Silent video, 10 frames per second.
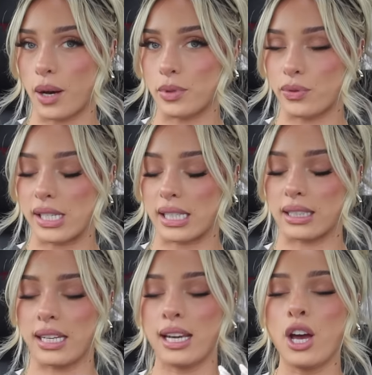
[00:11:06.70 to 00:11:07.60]
tops
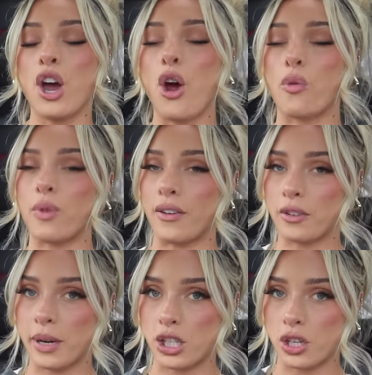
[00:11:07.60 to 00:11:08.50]
recently,
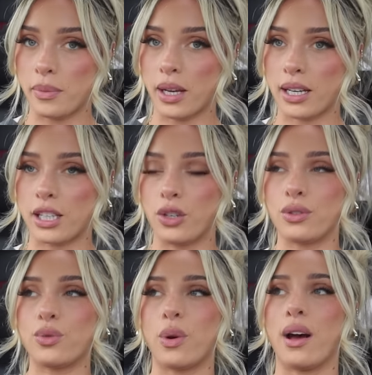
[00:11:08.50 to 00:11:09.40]
Reformation being a
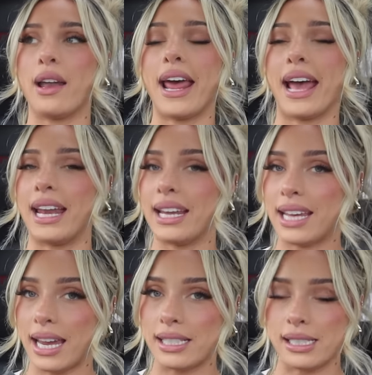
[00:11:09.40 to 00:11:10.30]
huge one, N A
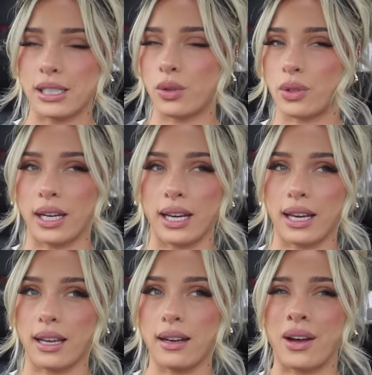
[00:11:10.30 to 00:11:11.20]
K D or
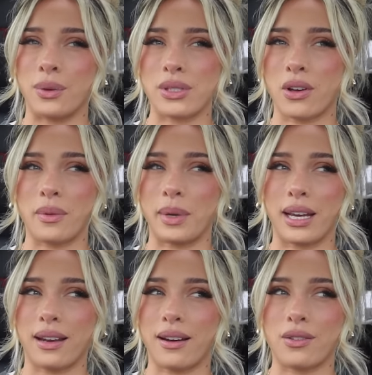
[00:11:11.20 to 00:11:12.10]
Naked. I always call them
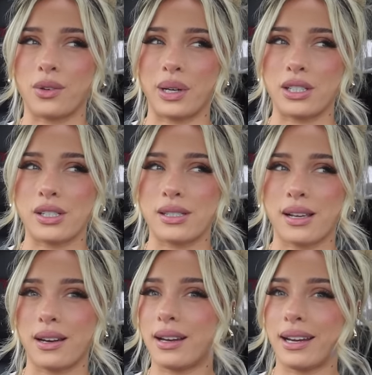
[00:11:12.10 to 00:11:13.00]
Naked, I don't know why I just
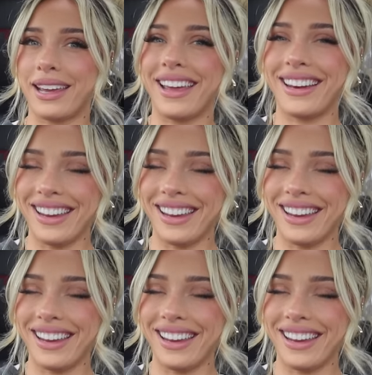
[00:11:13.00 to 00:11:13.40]
said N A K